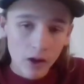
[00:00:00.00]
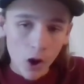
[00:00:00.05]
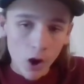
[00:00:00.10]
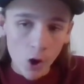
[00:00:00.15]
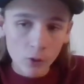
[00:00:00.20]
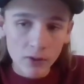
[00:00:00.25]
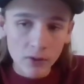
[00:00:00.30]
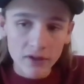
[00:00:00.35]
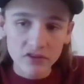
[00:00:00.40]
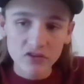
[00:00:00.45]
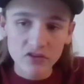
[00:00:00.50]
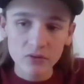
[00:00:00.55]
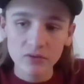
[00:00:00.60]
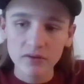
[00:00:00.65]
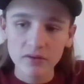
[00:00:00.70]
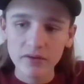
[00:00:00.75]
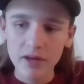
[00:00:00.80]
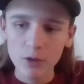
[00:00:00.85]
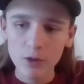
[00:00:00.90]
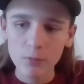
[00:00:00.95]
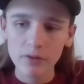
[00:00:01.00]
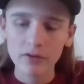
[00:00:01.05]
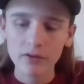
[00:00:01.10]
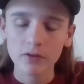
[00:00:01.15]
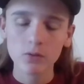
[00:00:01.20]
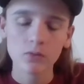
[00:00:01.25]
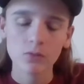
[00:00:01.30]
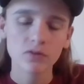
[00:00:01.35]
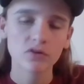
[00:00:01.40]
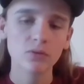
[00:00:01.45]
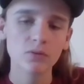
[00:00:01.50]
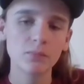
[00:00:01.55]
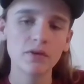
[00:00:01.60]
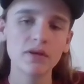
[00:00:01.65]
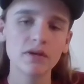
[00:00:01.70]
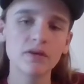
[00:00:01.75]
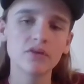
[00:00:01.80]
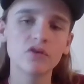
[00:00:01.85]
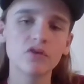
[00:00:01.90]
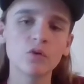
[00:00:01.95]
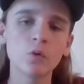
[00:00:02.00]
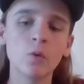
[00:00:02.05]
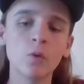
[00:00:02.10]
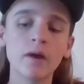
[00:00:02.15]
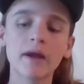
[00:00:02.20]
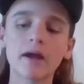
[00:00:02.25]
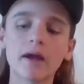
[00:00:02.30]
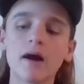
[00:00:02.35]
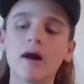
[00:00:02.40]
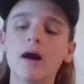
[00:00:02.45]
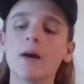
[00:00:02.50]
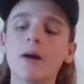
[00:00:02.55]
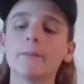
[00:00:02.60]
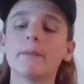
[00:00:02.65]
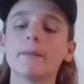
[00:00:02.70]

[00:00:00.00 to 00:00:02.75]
Alright, so today we are going to be doing, um,